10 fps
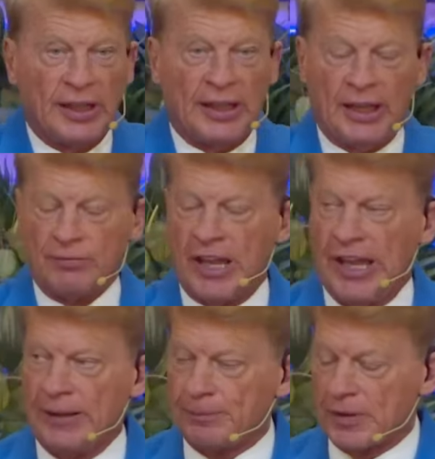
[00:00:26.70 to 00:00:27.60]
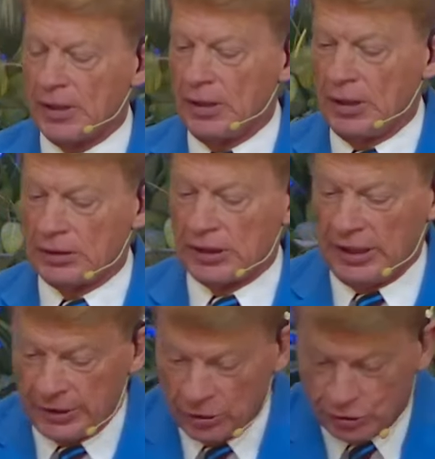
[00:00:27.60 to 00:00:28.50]
In that, to
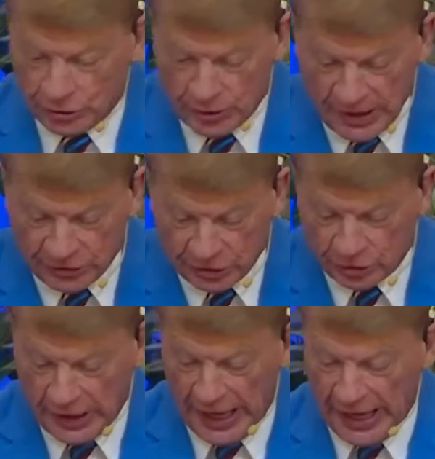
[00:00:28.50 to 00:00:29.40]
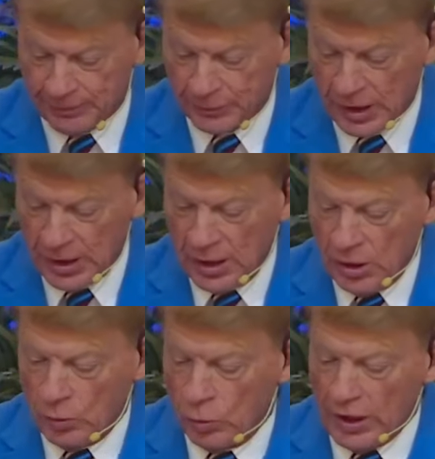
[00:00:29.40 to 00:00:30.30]
introduce the message tonight,
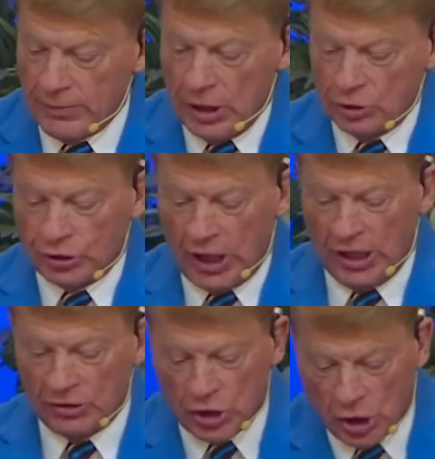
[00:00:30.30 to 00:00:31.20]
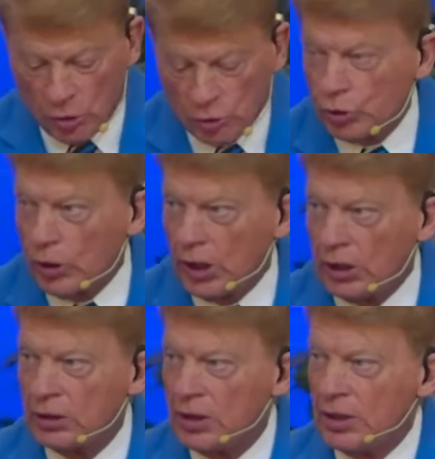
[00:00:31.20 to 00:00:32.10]
one of the most
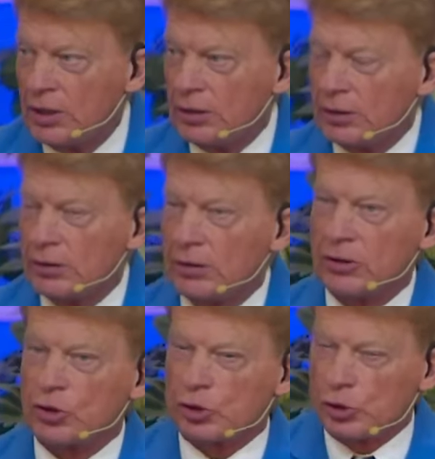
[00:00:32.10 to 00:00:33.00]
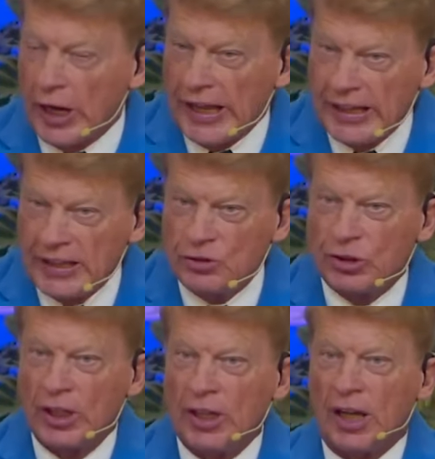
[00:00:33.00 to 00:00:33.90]
unusual,
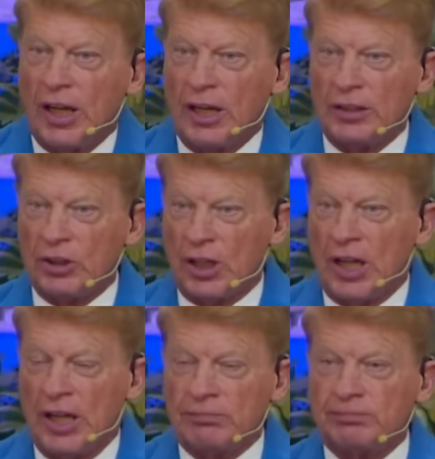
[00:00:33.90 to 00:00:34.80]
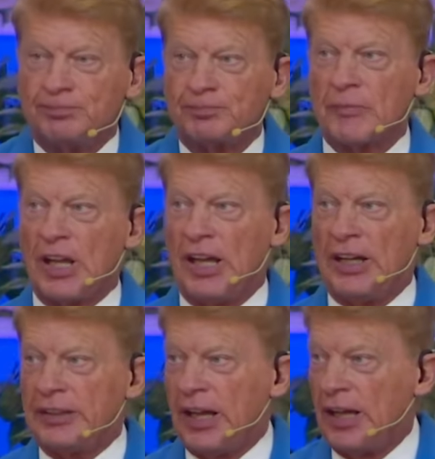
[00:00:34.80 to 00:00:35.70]
strange,
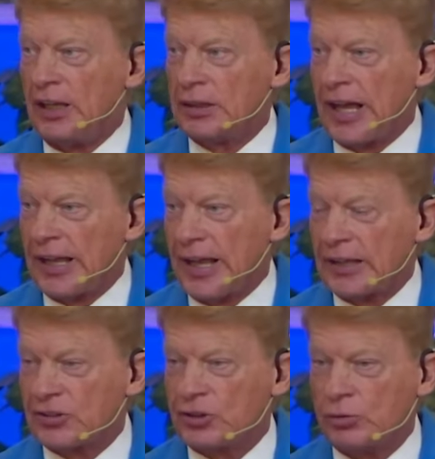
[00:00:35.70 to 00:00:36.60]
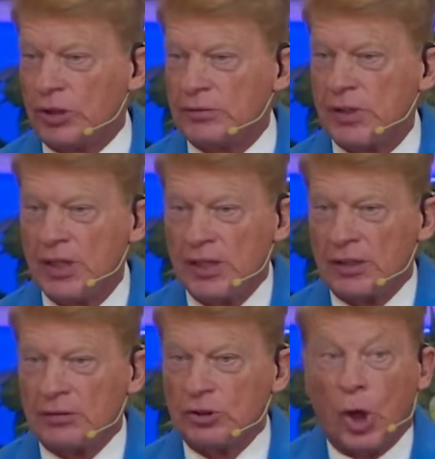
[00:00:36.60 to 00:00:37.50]
I guess you wouldn't,
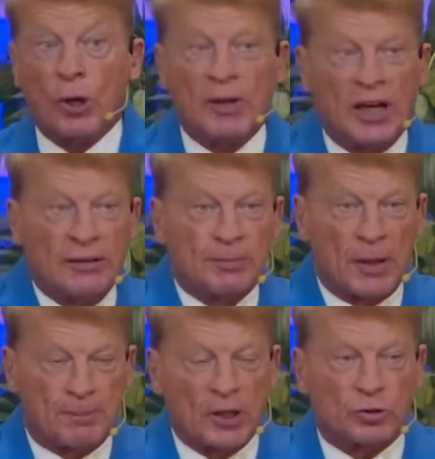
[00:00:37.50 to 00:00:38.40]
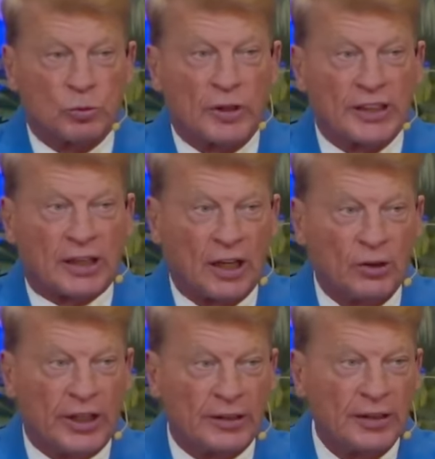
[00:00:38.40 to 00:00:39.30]
normally a person wouldn't
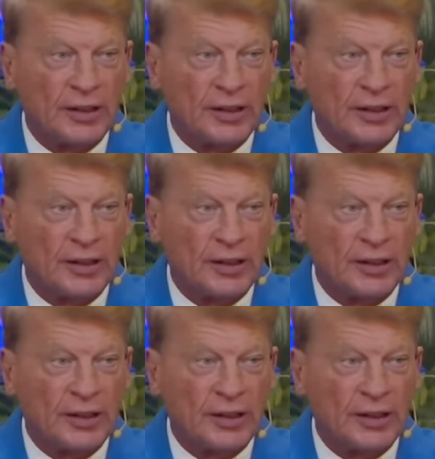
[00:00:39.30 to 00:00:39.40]
include it